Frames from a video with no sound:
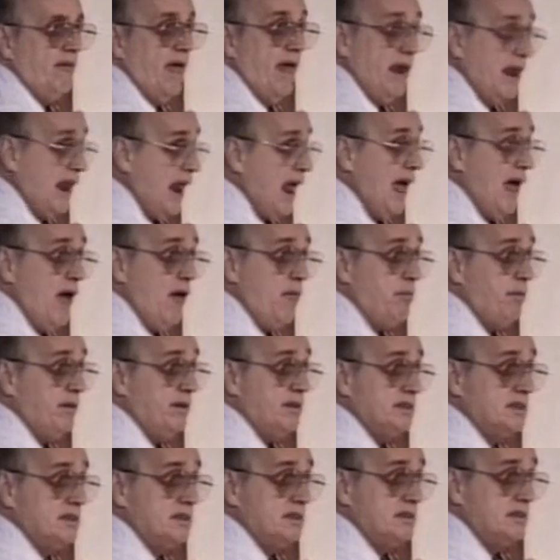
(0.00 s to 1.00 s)
And it
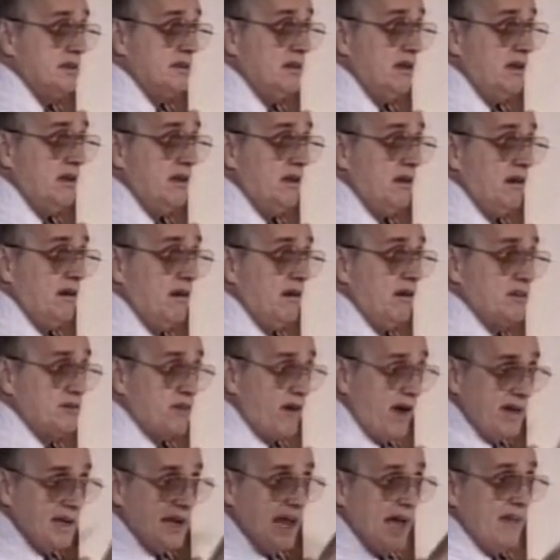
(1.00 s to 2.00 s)
happens. Because
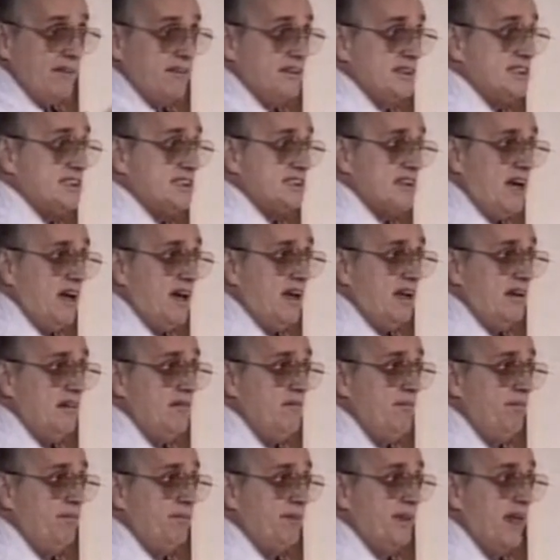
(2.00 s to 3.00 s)
right now the
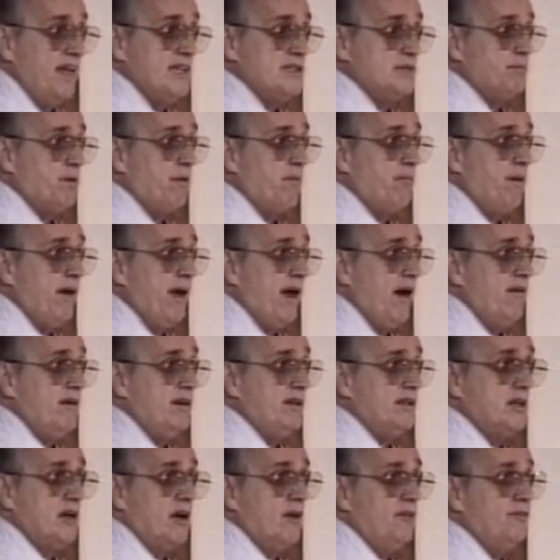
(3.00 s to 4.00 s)
sun is
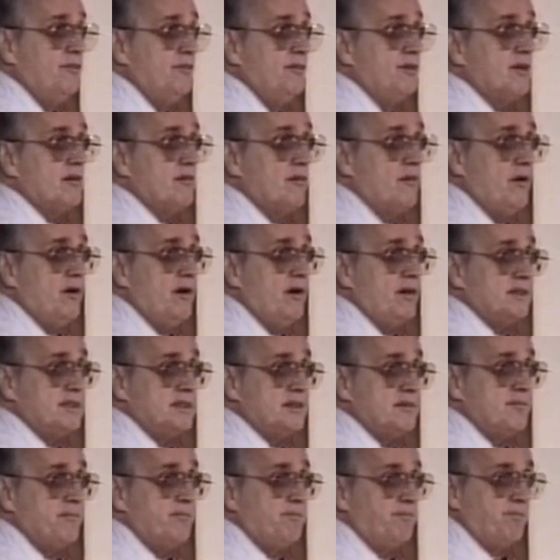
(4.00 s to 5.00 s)
preparing to go through the
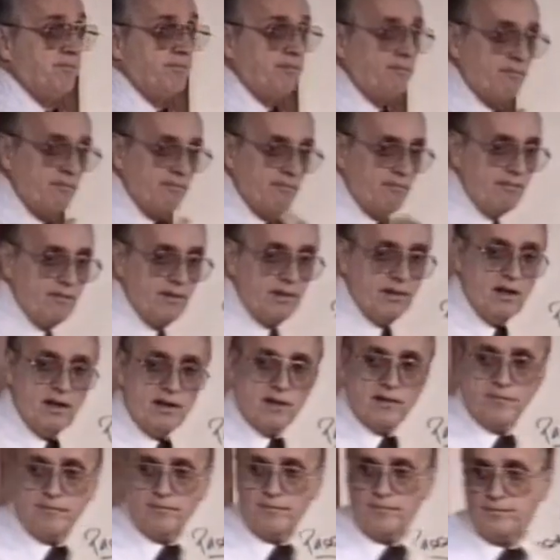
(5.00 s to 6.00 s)
cross.
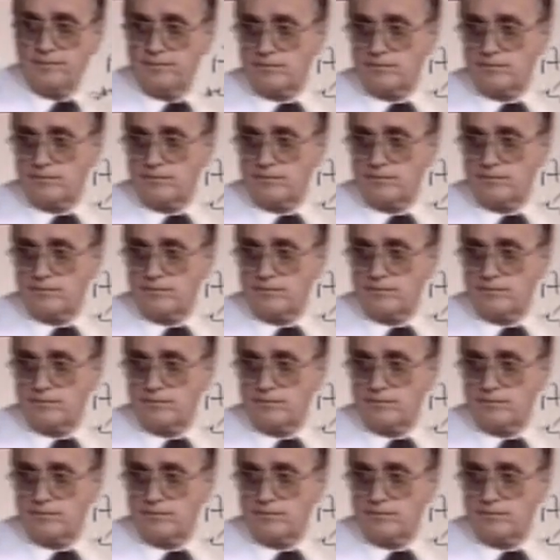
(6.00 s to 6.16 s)
Look.